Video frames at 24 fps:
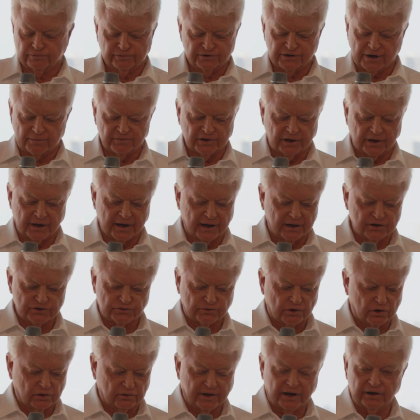something goes
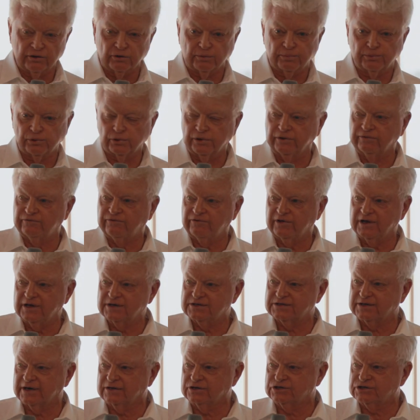wrong, they all point
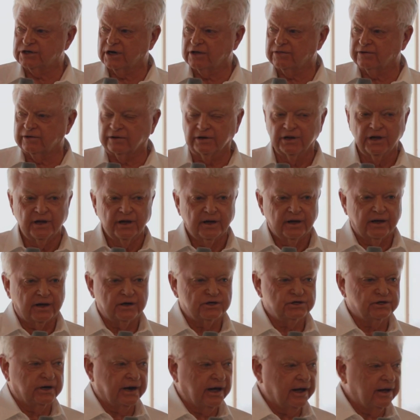fingers at each other,
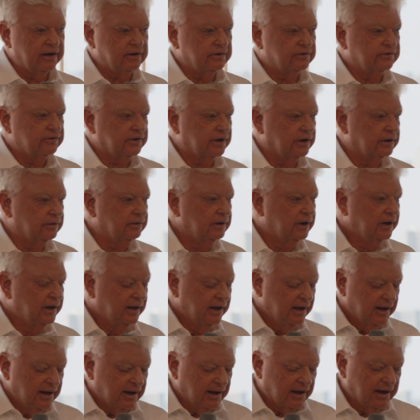as you know. So
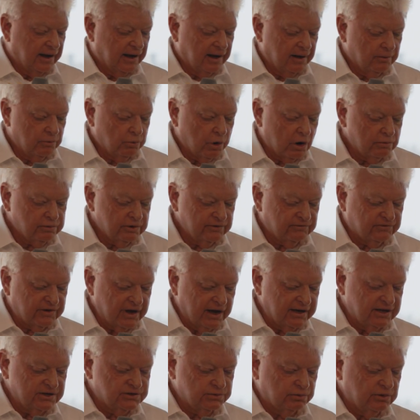what we've
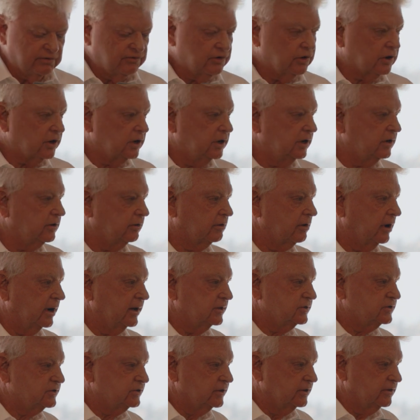done is we've got an
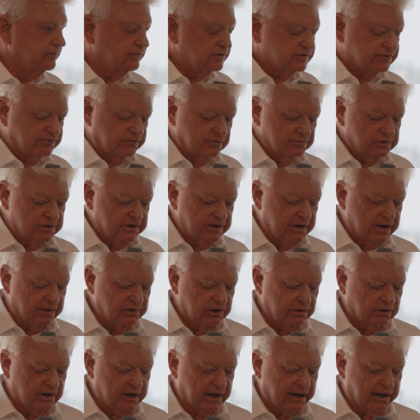integrated service from
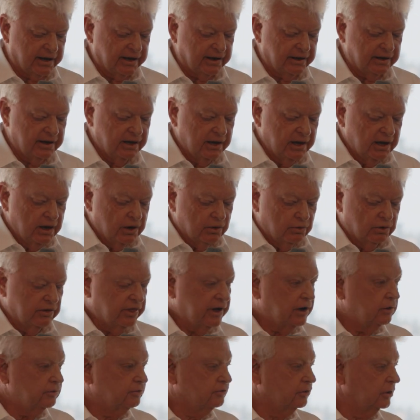DWK where
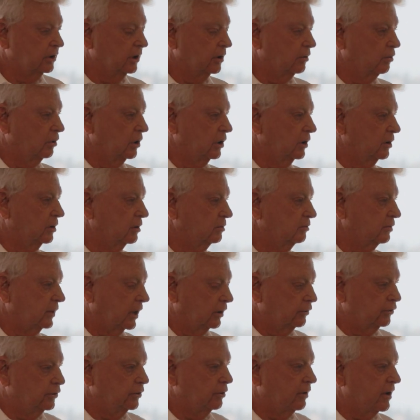they'll drill the well,
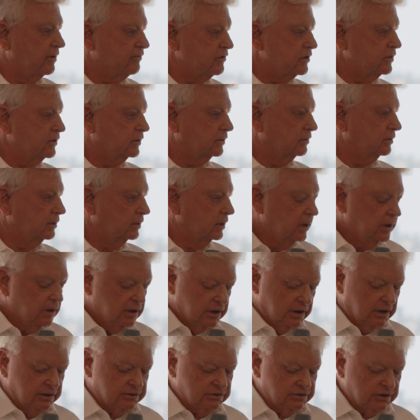they'll do everything
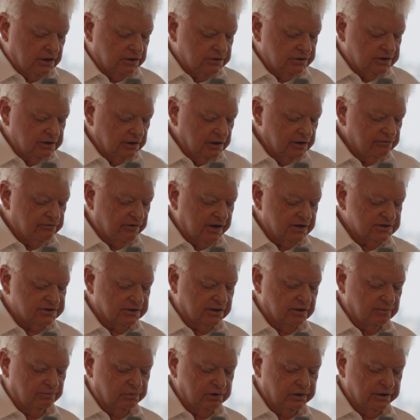and deliver us
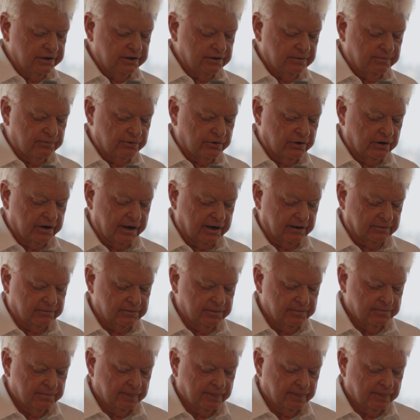a completed product.